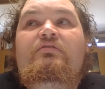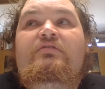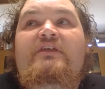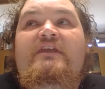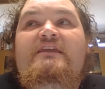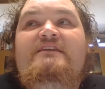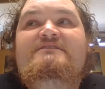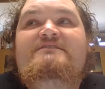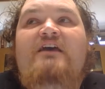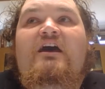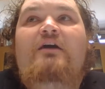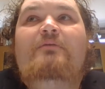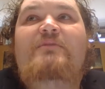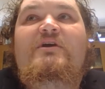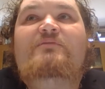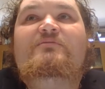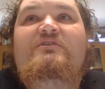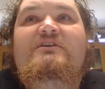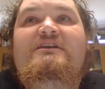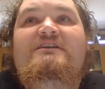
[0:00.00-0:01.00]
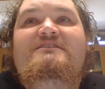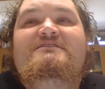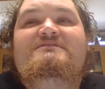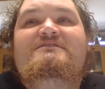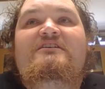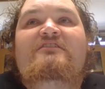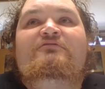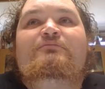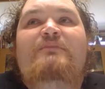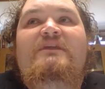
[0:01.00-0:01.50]
These are memories
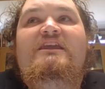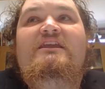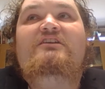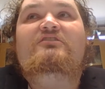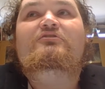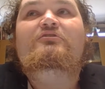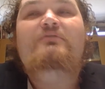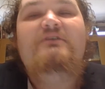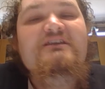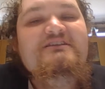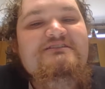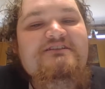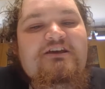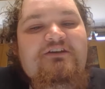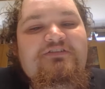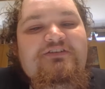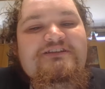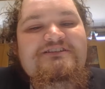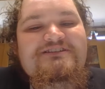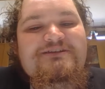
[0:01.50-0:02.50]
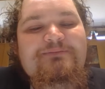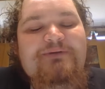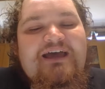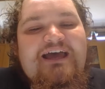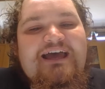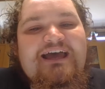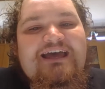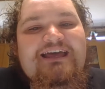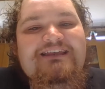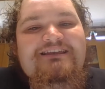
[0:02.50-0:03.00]
of me doing stuff in
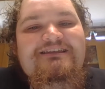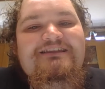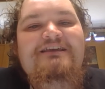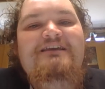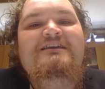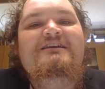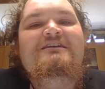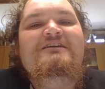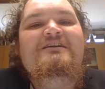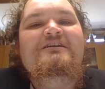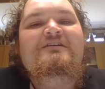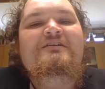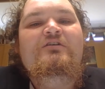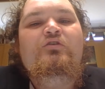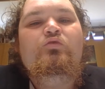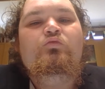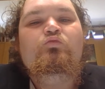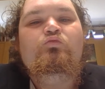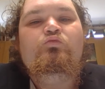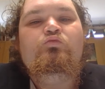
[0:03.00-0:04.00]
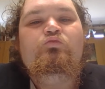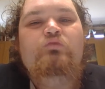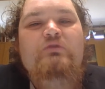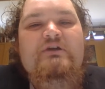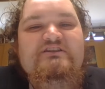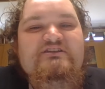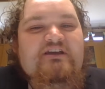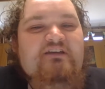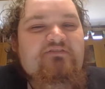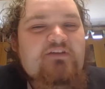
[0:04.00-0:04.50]
Japan,
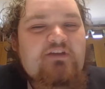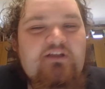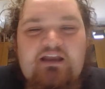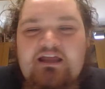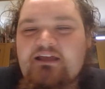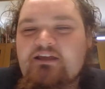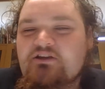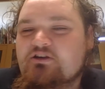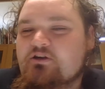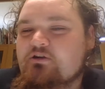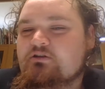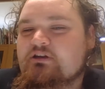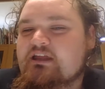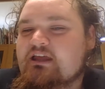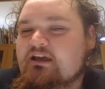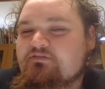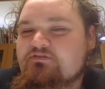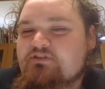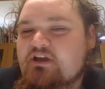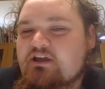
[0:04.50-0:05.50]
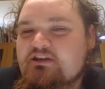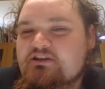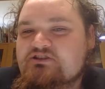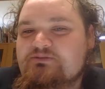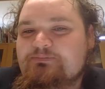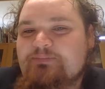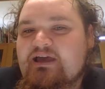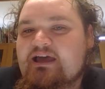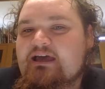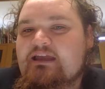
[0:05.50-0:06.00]
which I feel I could only have done in
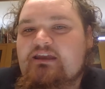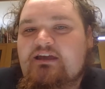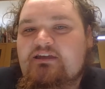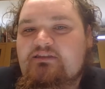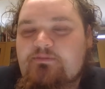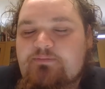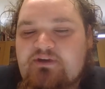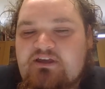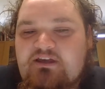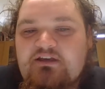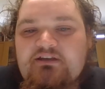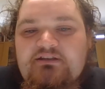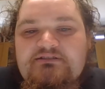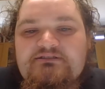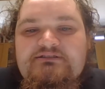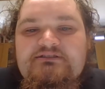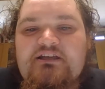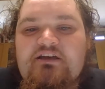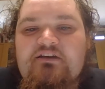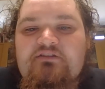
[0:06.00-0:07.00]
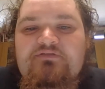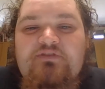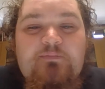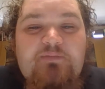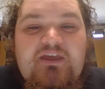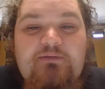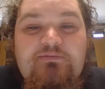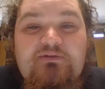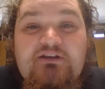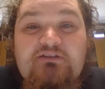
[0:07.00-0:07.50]
Japan either because of the
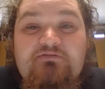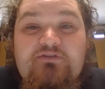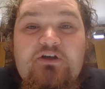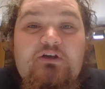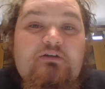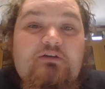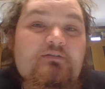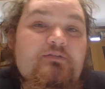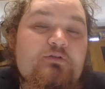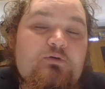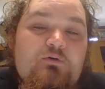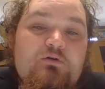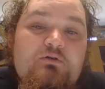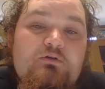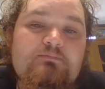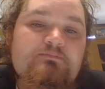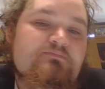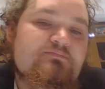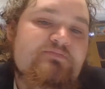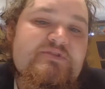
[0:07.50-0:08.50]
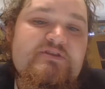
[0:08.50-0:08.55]
people involved or